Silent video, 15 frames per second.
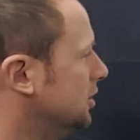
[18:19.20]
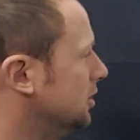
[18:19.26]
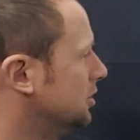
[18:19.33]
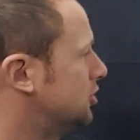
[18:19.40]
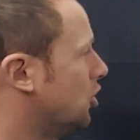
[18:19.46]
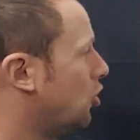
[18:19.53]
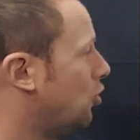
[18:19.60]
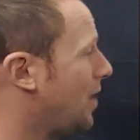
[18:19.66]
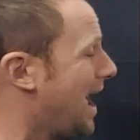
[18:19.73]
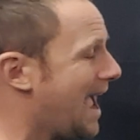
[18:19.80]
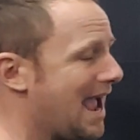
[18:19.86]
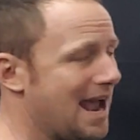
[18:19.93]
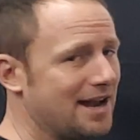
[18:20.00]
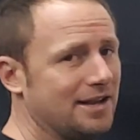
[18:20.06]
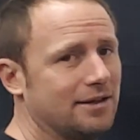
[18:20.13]
So
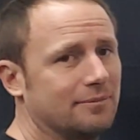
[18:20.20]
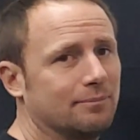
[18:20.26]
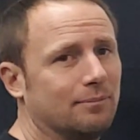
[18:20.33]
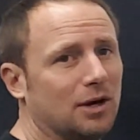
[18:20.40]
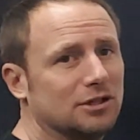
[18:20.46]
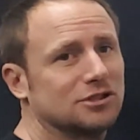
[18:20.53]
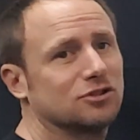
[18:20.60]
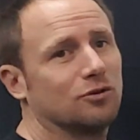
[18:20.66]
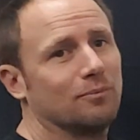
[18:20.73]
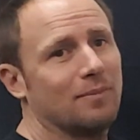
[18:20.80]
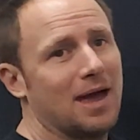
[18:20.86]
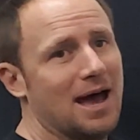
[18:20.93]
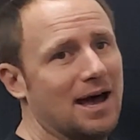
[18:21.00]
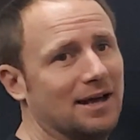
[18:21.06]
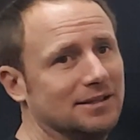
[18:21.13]
adding muscle
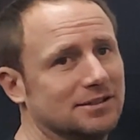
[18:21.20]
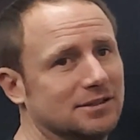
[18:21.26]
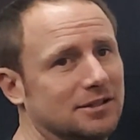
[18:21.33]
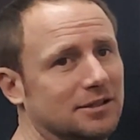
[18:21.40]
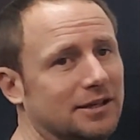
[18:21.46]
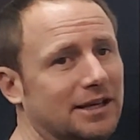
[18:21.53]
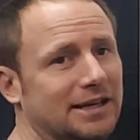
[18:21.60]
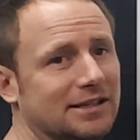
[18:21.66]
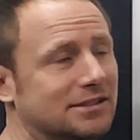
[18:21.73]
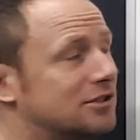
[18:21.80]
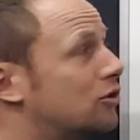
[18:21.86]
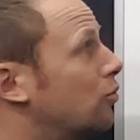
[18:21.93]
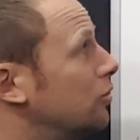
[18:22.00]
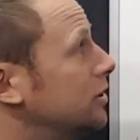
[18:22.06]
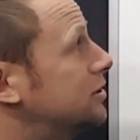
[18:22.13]
mass is
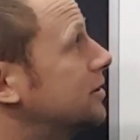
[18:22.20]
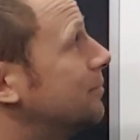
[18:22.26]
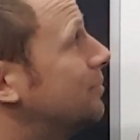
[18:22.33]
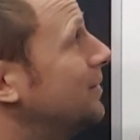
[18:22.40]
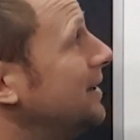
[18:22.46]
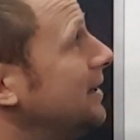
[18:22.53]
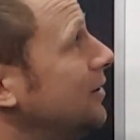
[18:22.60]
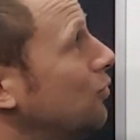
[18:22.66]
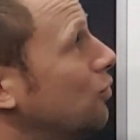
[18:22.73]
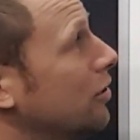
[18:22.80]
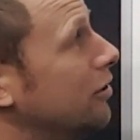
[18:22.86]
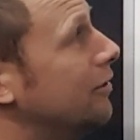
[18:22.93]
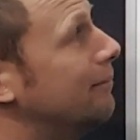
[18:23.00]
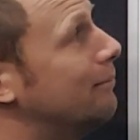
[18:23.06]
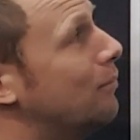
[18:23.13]
going to be one
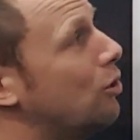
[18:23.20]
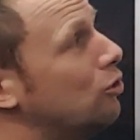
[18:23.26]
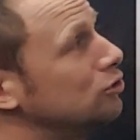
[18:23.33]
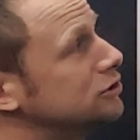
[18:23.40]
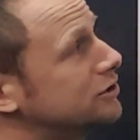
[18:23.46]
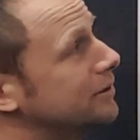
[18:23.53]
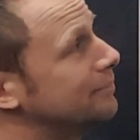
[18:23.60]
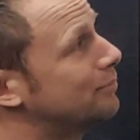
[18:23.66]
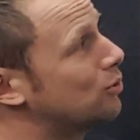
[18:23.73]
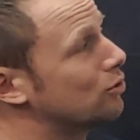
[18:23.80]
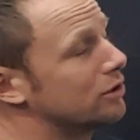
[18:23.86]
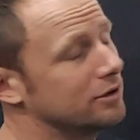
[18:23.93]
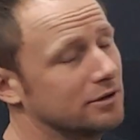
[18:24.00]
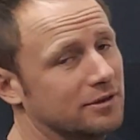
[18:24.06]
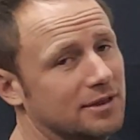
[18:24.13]
of the most
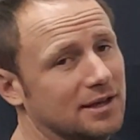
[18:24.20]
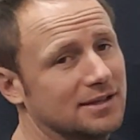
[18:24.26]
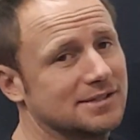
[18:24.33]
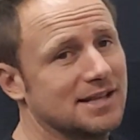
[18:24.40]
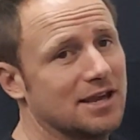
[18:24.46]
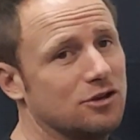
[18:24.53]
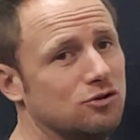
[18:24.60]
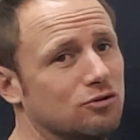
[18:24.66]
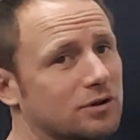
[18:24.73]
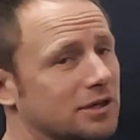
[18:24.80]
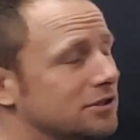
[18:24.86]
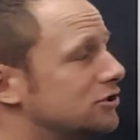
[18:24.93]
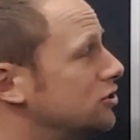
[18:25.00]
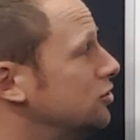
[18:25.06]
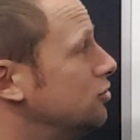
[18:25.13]
important things that you
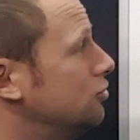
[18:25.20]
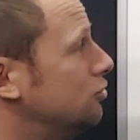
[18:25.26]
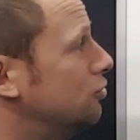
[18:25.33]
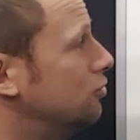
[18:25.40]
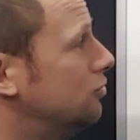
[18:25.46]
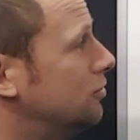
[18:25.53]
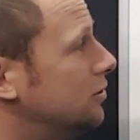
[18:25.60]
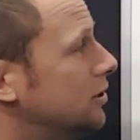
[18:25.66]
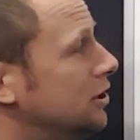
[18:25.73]
can do